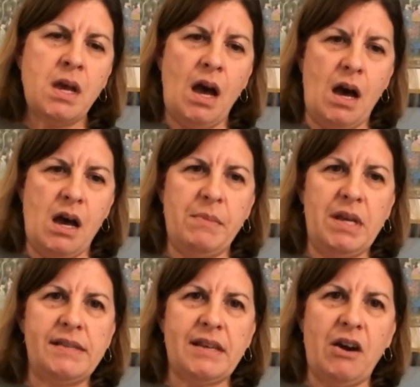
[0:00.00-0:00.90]
And
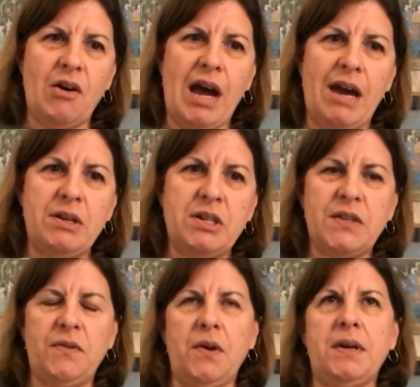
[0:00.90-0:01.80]
so I would
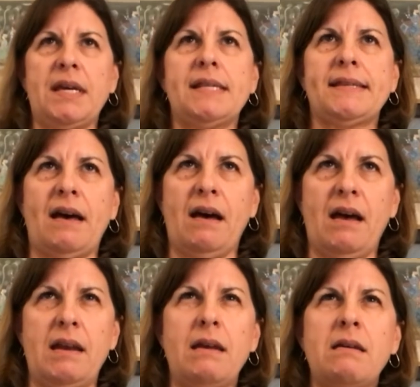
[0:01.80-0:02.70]
just focus on